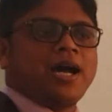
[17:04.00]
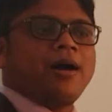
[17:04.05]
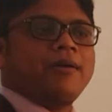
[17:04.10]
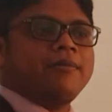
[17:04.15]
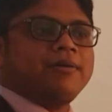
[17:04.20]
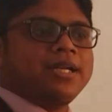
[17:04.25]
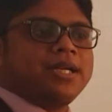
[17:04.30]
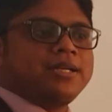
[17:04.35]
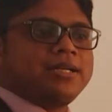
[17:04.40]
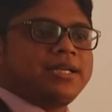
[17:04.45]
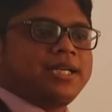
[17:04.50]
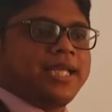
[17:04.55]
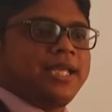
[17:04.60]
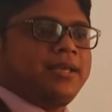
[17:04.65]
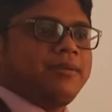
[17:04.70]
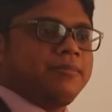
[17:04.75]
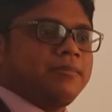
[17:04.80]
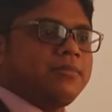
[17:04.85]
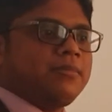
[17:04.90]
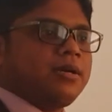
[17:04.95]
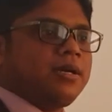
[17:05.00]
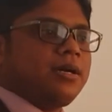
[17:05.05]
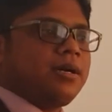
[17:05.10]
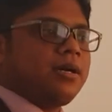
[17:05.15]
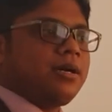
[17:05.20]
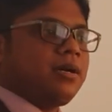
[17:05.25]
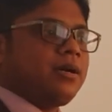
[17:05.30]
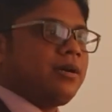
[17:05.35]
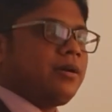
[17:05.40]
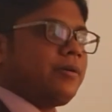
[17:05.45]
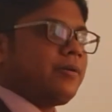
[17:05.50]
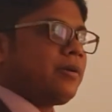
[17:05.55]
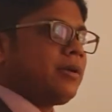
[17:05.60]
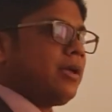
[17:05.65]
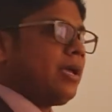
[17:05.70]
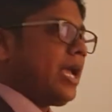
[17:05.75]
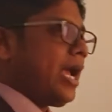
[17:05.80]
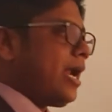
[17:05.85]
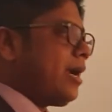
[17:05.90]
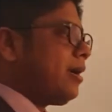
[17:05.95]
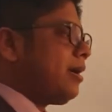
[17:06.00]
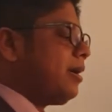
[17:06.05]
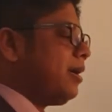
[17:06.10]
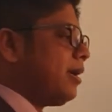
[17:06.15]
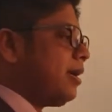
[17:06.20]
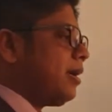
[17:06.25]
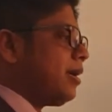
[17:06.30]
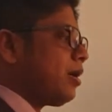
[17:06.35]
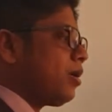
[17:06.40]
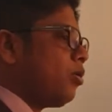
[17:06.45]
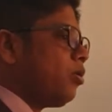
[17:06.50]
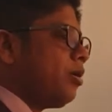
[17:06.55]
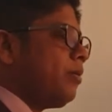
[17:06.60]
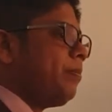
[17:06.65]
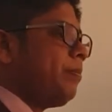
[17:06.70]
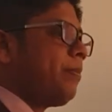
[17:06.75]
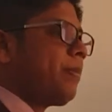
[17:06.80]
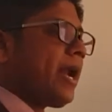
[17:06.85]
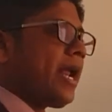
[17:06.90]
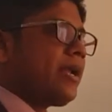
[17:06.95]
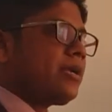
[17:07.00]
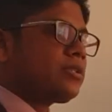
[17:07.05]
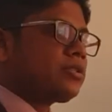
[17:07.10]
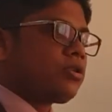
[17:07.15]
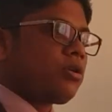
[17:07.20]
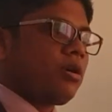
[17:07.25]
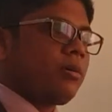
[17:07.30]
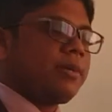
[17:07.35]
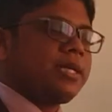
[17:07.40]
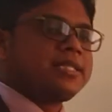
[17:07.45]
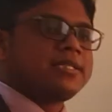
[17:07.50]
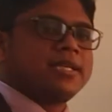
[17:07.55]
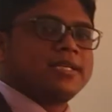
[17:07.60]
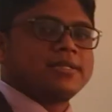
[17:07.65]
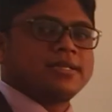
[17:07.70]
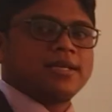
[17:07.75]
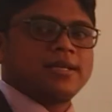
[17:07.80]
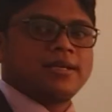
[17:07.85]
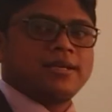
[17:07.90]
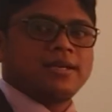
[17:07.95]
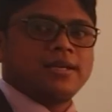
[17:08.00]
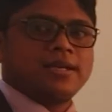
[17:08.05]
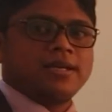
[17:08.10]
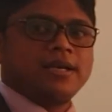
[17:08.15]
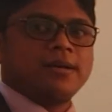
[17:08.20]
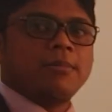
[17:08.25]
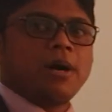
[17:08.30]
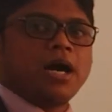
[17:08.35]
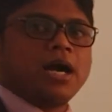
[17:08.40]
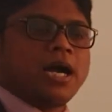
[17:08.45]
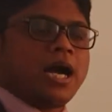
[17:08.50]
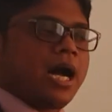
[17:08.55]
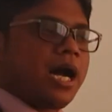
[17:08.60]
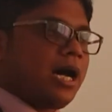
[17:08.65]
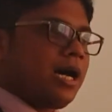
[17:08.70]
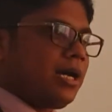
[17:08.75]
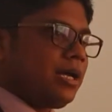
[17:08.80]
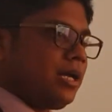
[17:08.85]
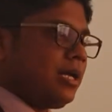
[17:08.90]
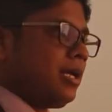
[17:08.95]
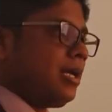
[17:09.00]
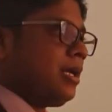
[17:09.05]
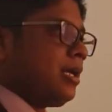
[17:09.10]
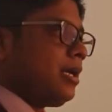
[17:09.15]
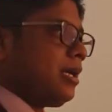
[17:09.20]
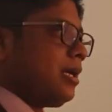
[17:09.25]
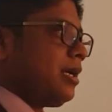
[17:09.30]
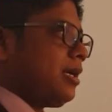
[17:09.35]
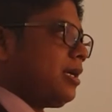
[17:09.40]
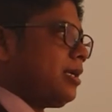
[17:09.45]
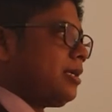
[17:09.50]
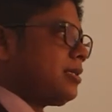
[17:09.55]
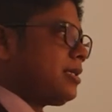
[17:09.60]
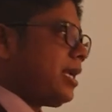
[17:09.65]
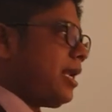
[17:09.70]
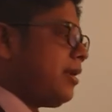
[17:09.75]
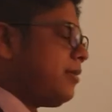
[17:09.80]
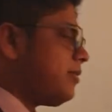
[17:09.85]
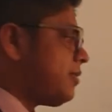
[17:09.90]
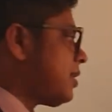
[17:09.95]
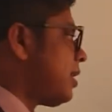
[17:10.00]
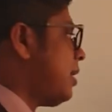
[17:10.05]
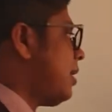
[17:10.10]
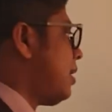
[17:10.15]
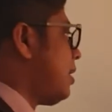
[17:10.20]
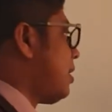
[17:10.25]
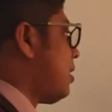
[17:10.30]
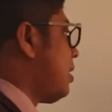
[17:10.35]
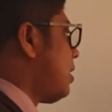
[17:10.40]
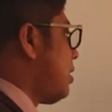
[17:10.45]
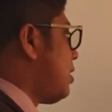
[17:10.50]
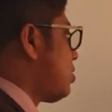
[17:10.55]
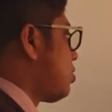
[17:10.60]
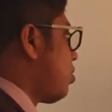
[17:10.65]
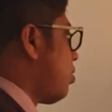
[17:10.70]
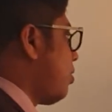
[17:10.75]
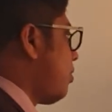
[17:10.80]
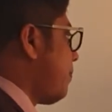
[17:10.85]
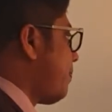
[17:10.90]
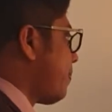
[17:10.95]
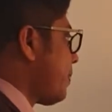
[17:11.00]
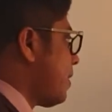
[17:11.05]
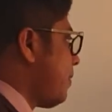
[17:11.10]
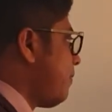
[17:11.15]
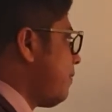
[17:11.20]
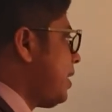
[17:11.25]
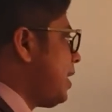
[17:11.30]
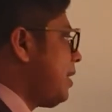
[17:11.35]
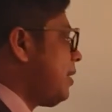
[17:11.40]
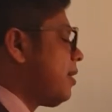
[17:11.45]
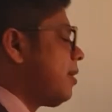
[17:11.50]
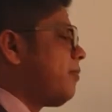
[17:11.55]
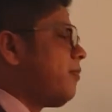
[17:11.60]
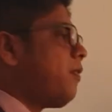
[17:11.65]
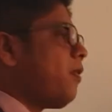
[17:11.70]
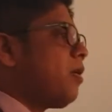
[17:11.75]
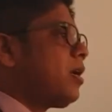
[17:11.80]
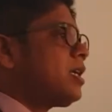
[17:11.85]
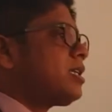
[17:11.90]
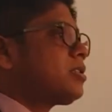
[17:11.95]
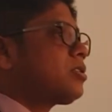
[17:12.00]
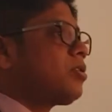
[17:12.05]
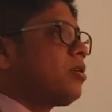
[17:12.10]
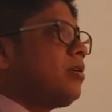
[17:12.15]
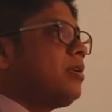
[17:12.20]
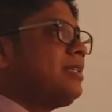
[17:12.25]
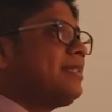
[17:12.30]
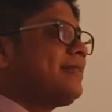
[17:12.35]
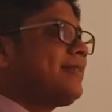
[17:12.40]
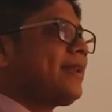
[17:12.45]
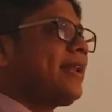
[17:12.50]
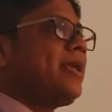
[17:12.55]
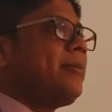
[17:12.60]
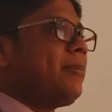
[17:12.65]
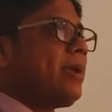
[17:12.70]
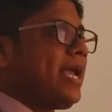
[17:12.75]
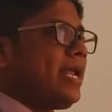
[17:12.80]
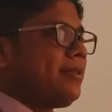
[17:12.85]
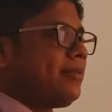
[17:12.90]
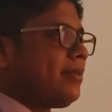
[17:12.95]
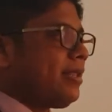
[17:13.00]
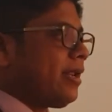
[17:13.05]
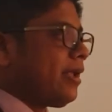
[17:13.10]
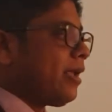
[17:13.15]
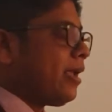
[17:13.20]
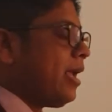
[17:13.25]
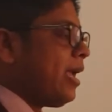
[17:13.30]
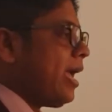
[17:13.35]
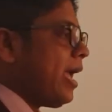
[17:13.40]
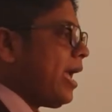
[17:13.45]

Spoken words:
our team had a good brainstorming session among ourselves. So we focused on three main things.